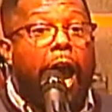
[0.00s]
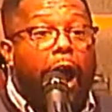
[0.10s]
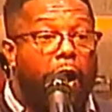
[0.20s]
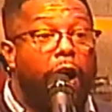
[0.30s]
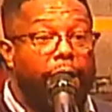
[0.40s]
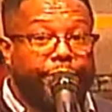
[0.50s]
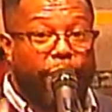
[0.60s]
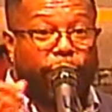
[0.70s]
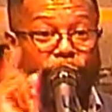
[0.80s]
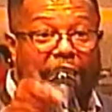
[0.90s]
on the
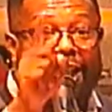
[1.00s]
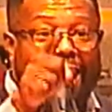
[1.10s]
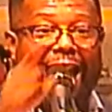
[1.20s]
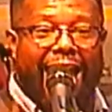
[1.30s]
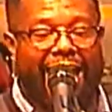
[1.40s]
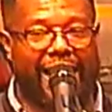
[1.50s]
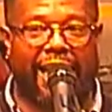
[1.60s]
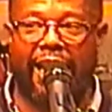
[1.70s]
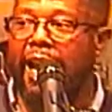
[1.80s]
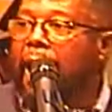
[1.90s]
front
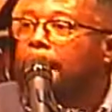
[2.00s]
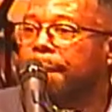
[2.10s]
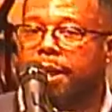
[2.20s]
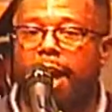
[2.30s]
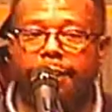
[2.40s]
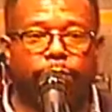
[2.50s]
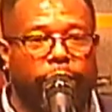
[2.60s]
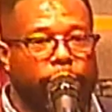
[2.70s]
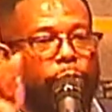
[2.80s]
line, because when you